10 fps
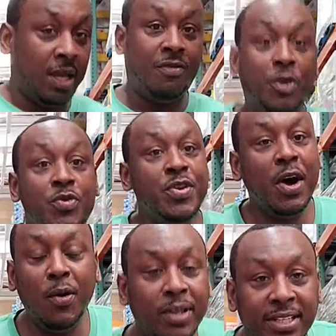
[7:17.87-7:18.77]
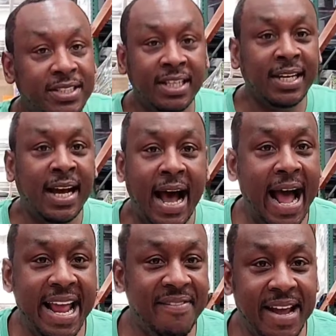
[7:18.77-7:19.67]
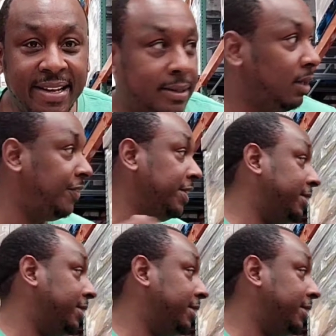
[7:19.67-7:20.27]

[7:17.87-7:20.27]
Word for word: If you notice, I haven't had to look for